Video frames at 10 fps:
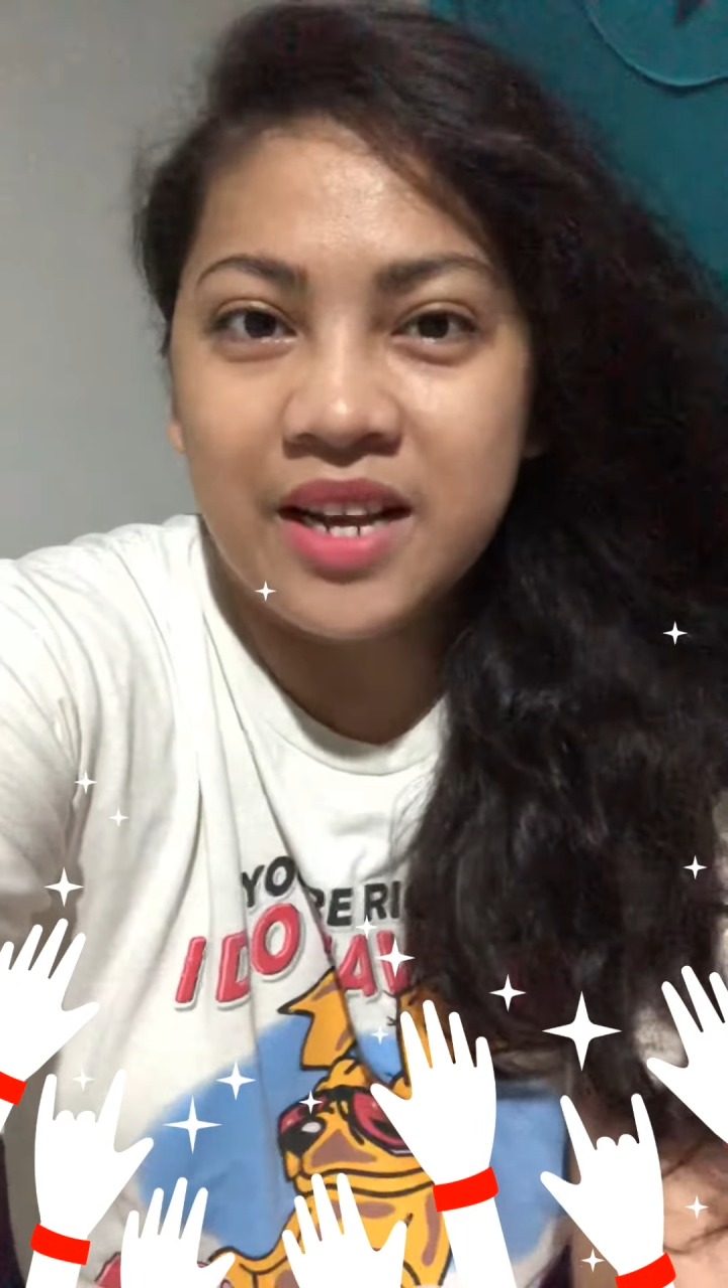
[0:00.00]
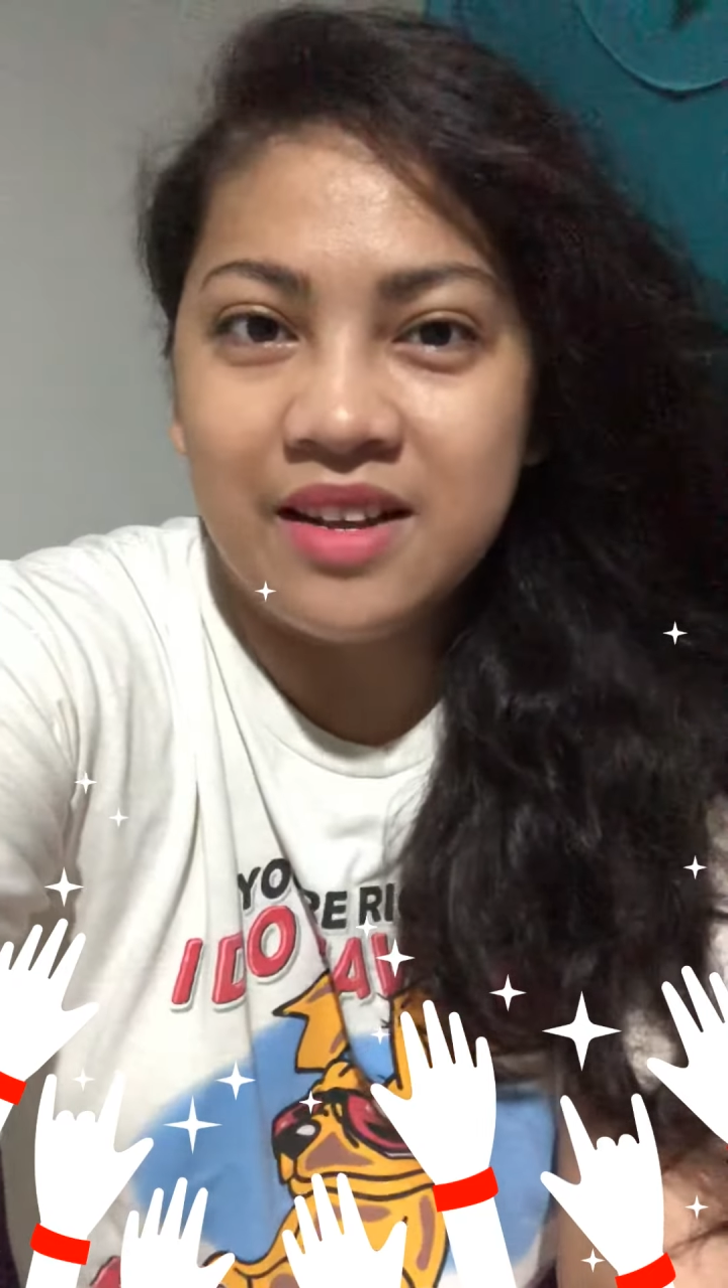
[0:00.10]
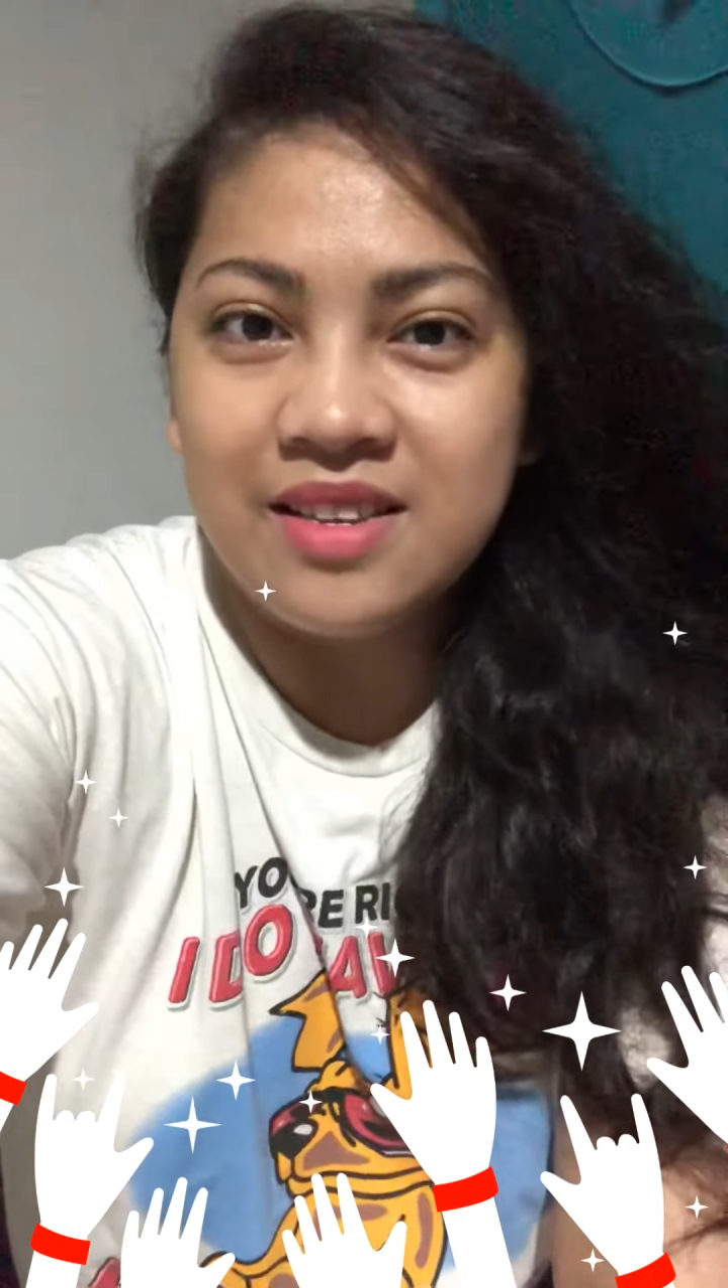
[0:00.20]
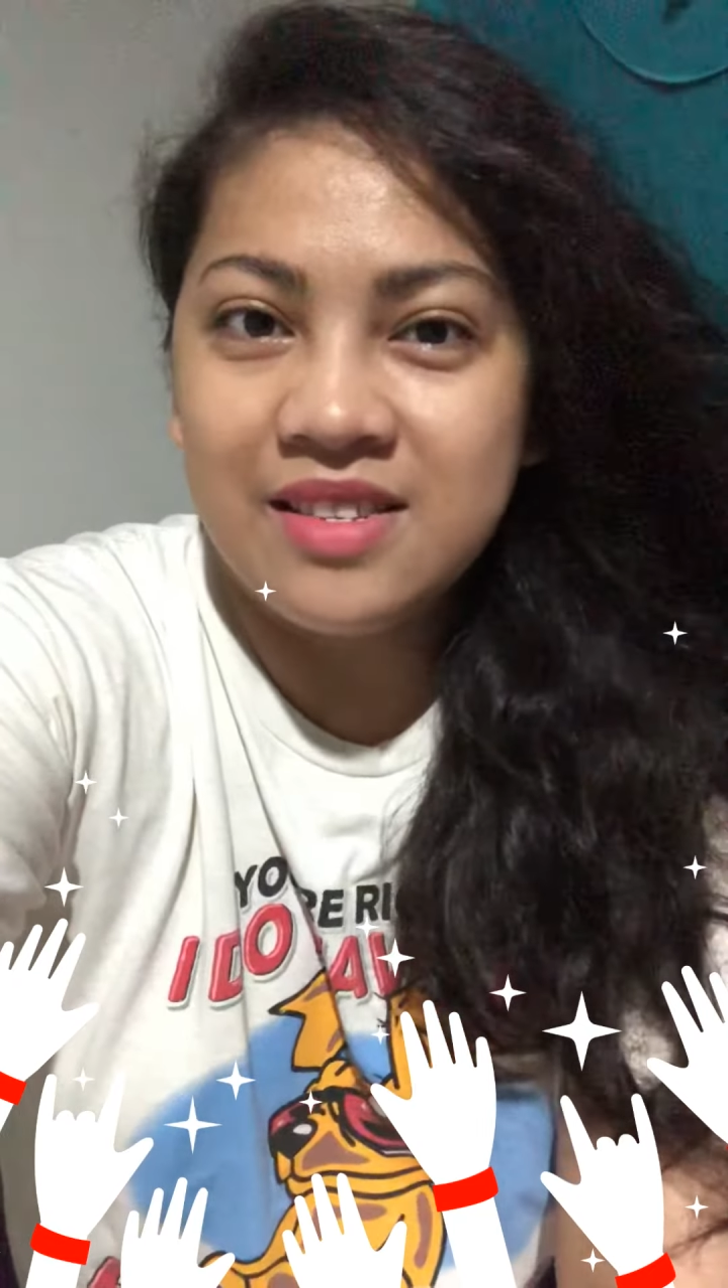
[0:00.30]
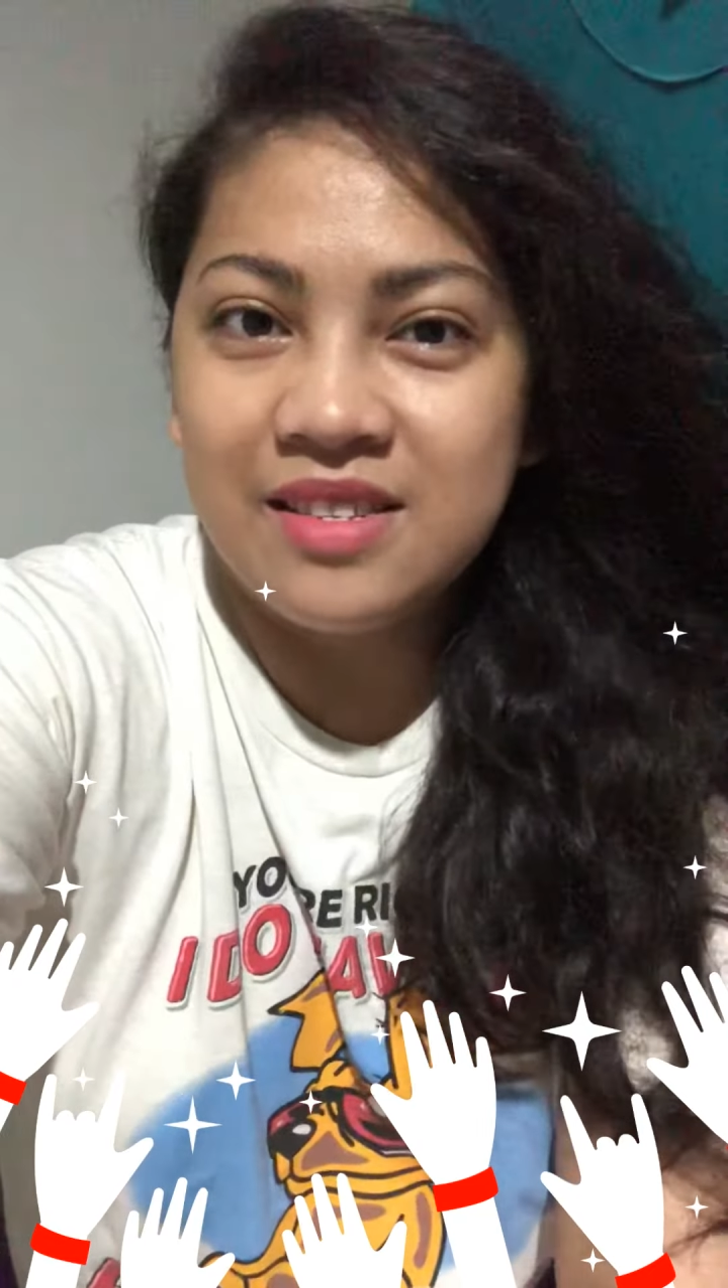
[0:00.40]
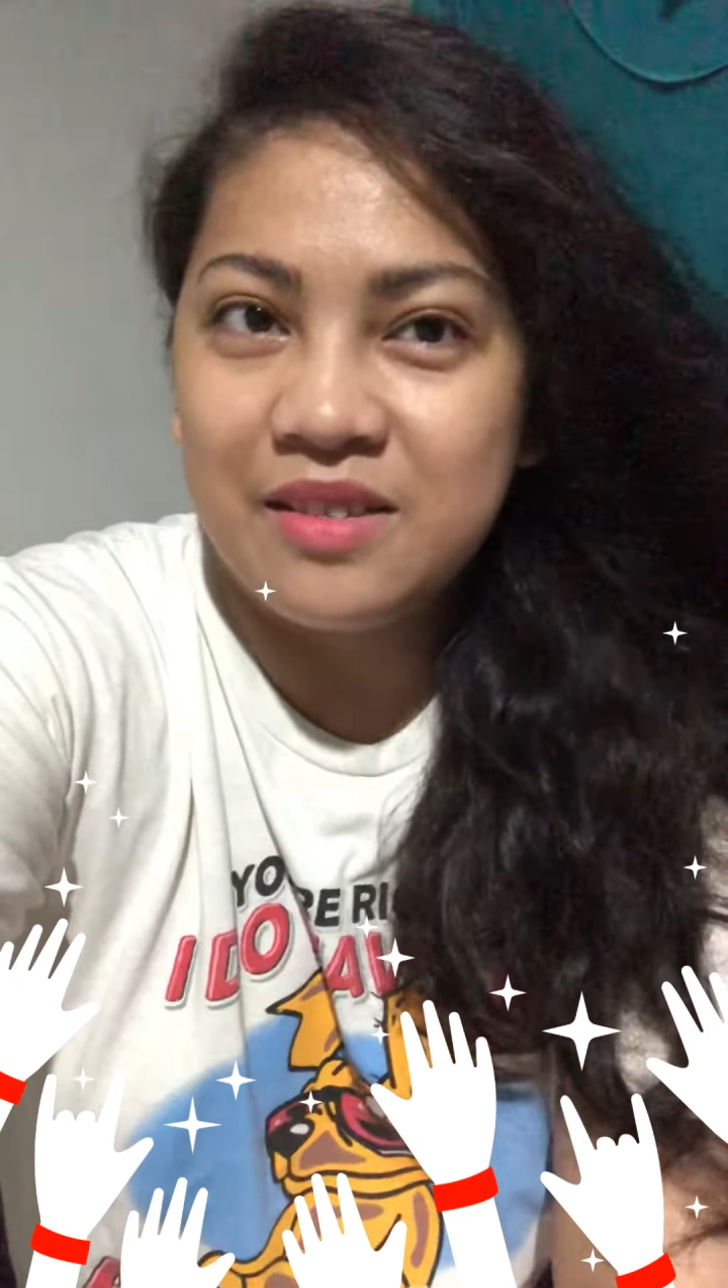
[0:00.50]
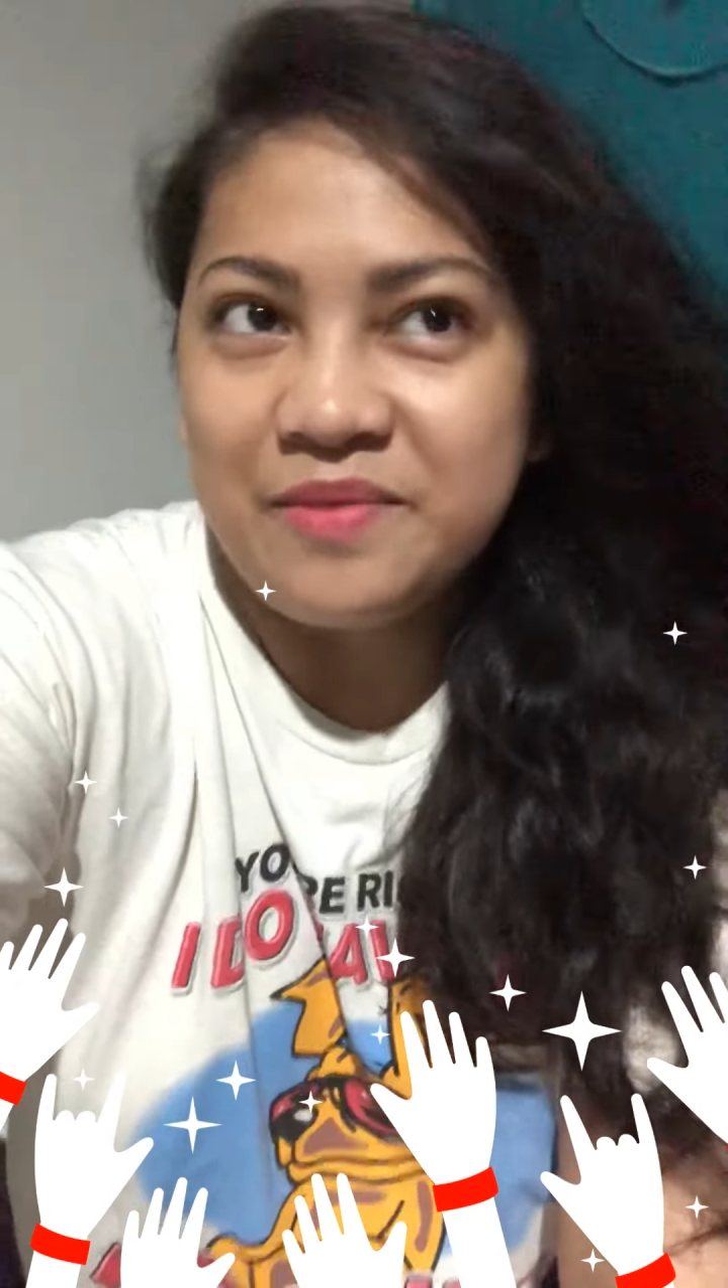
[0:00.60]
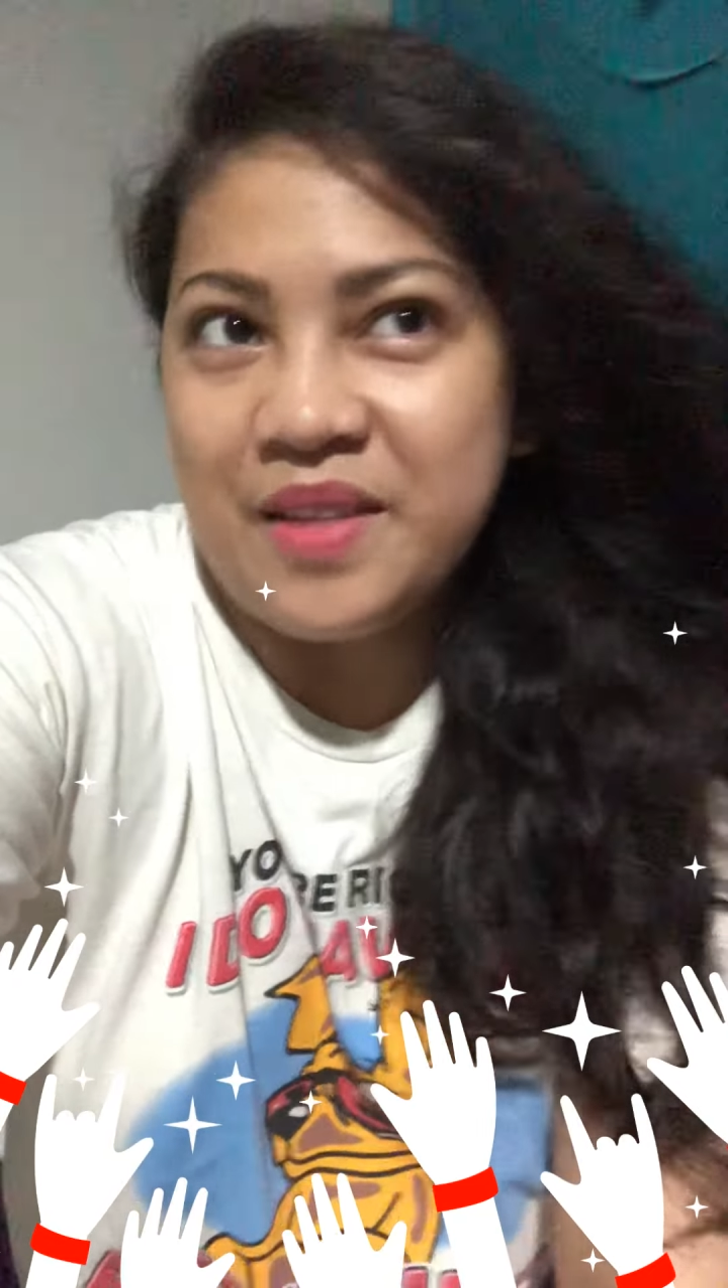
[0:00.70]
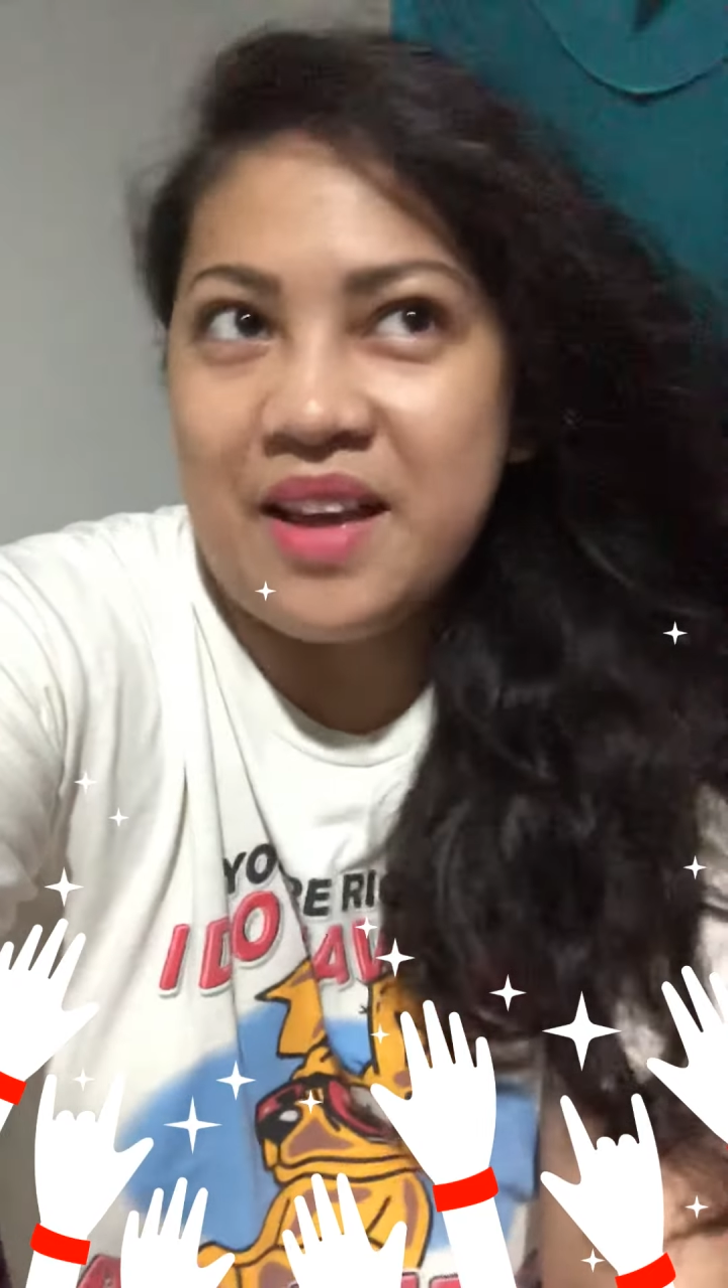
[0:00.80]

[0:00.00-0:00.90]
else?